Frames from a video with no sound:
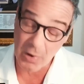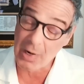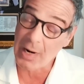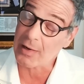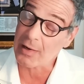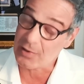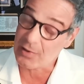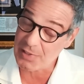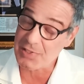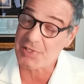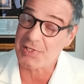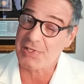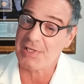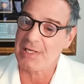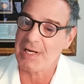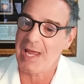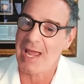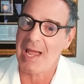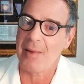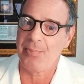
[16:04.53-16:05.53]
I could see it
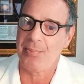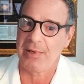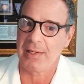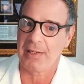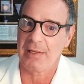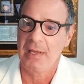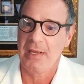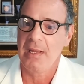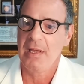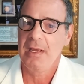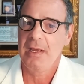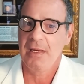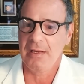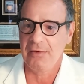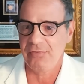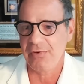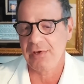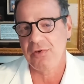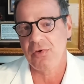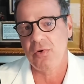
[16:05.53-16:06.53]
happening
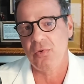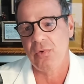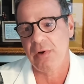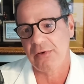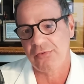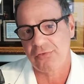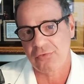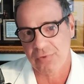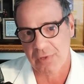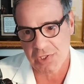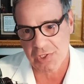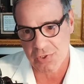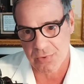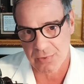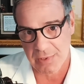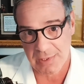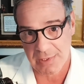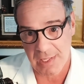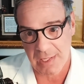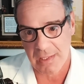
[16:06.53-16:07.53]
is in US
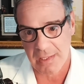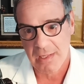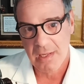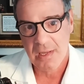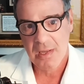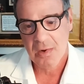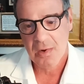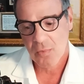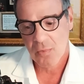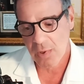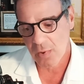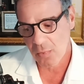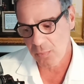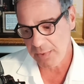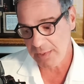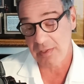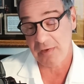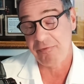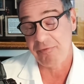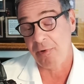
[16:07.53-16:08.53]
Treasury debt, where we
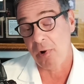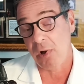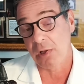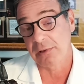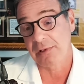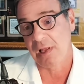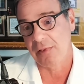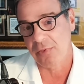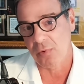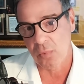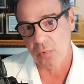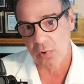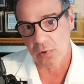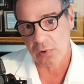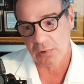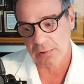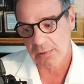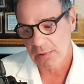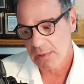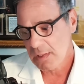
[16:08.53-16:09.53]
default on the
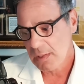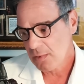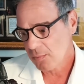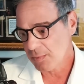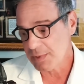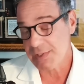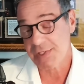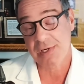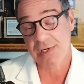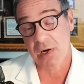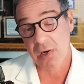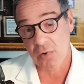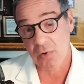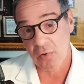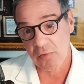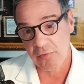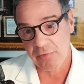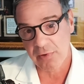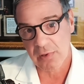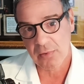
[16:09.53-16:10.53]
world, we start
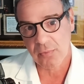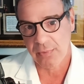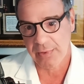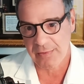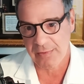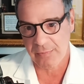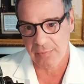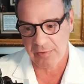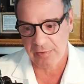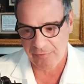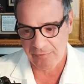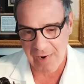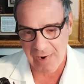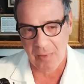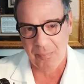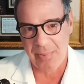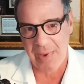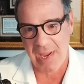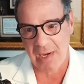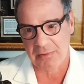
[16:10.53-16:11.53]
over, we file
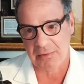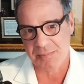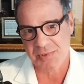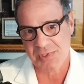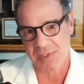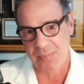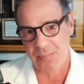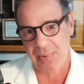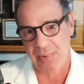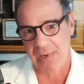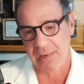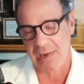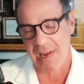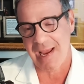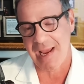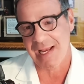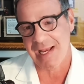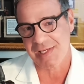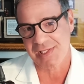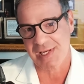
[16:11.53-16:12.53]
bankruptcy, but
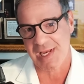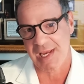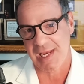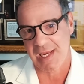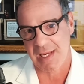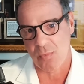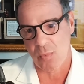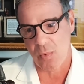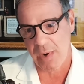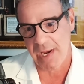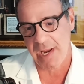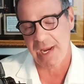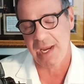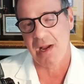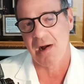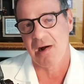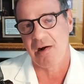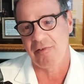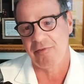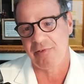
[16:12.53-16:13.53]
as a way
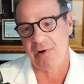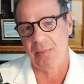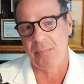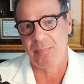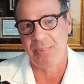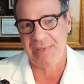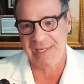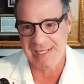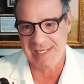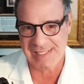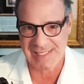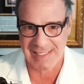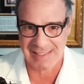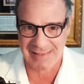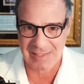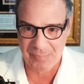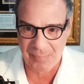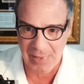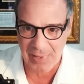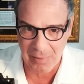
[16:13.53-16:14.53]
of appeasing
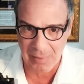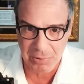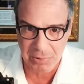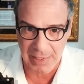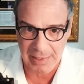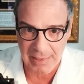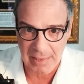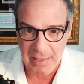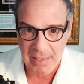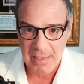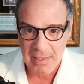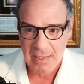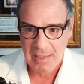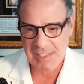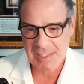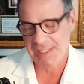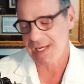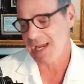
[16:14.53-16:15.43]
the public. You see,